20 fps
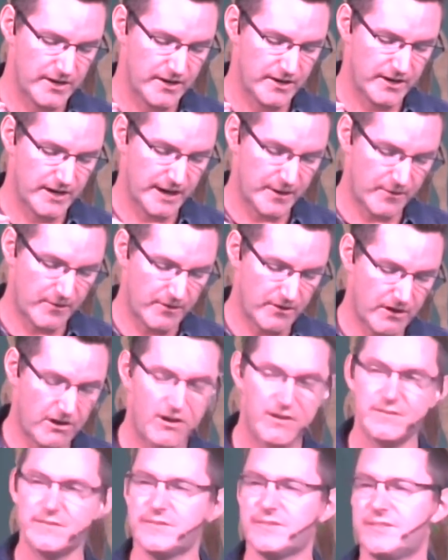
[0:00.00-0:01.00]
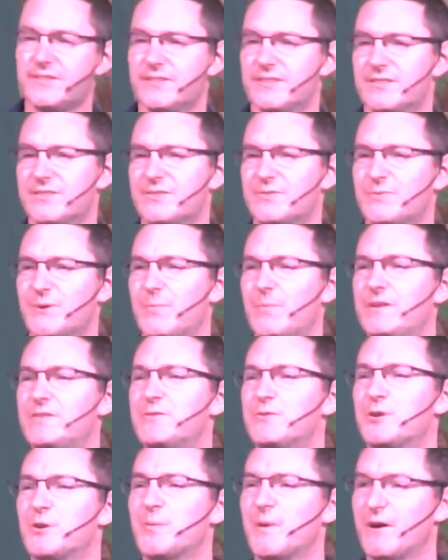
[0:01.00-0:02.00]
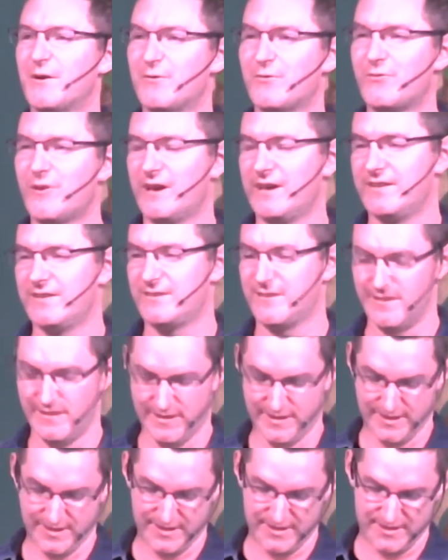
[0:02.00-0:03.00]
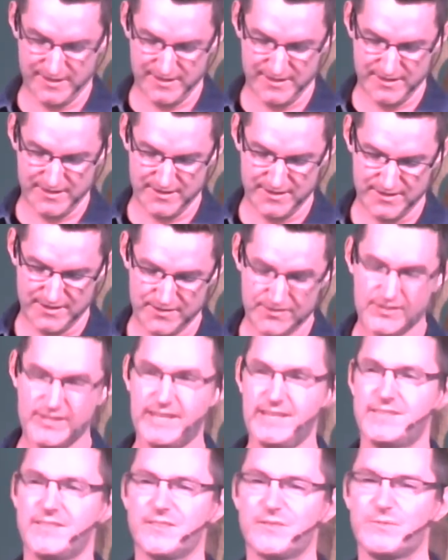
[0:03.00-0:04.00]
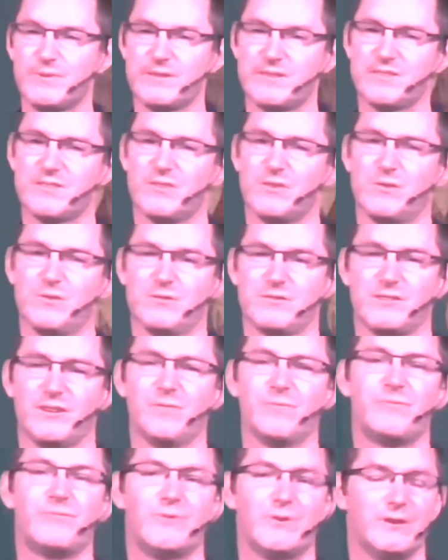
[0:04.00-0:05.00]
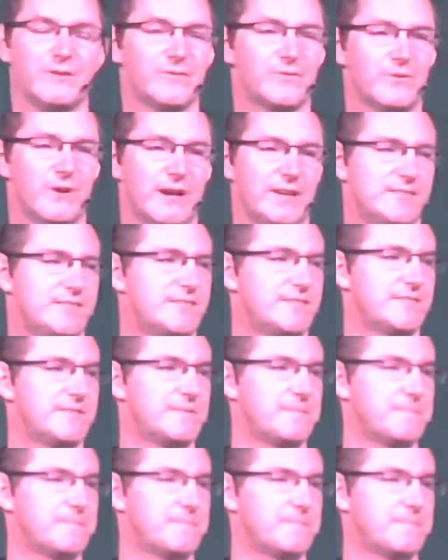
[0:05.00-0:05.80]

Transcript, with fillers: our answers when we talk about faith, seasoned with salt and full of grace.